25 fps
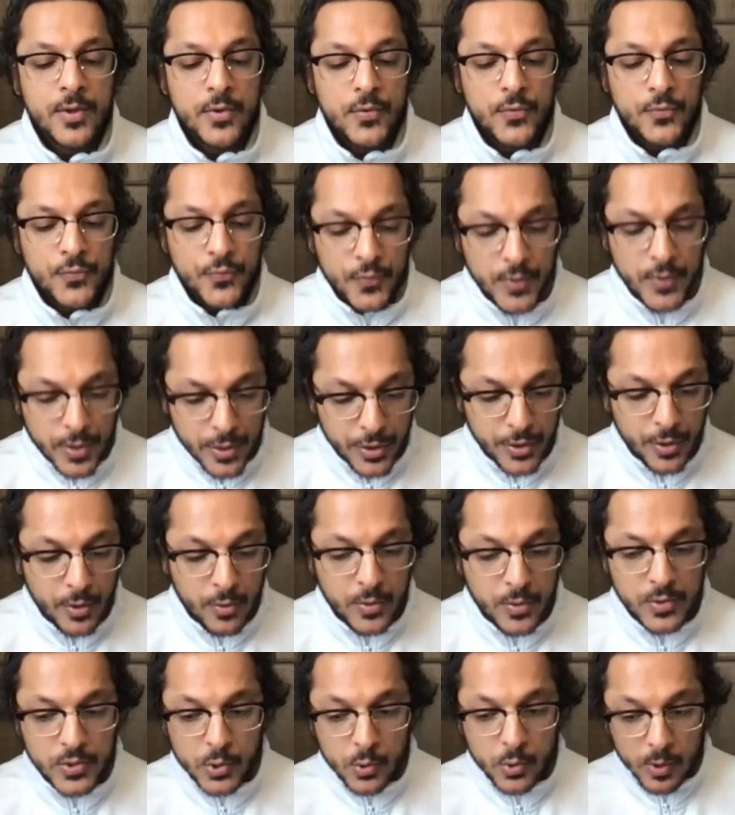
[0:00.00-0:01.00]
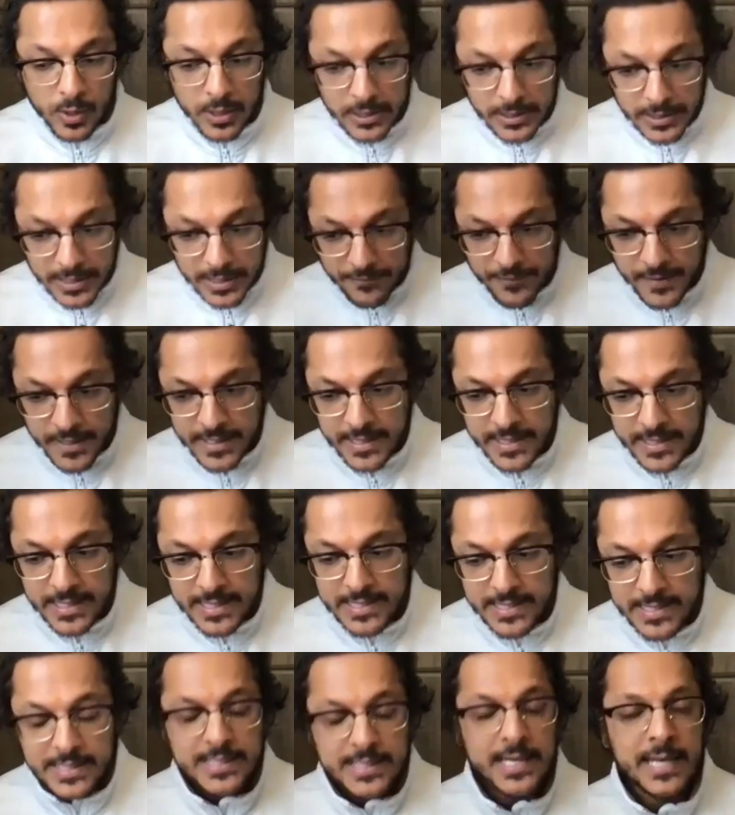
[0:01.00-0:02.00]
For those who are living
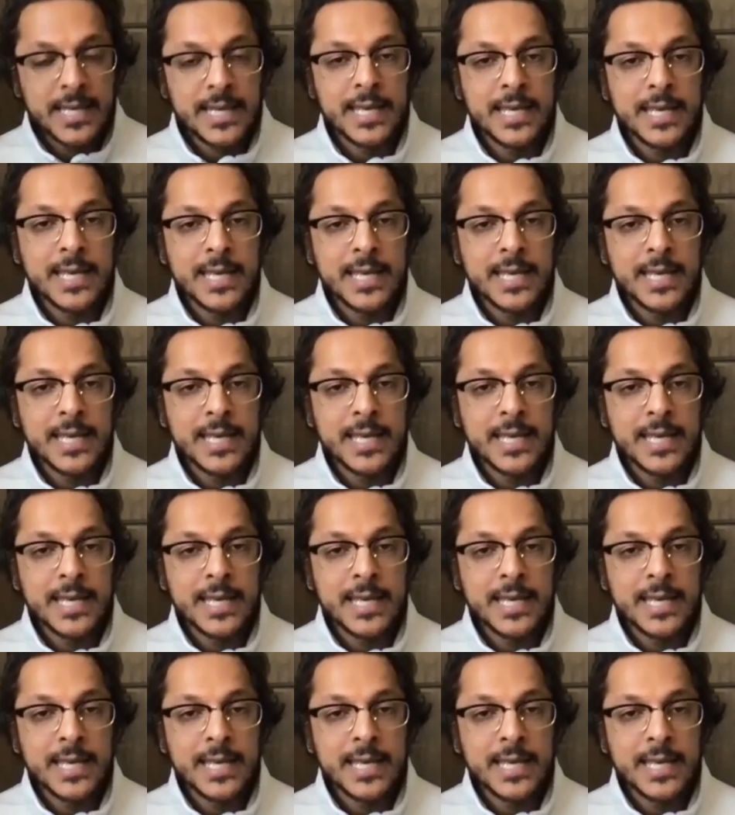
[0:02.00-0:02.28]
this,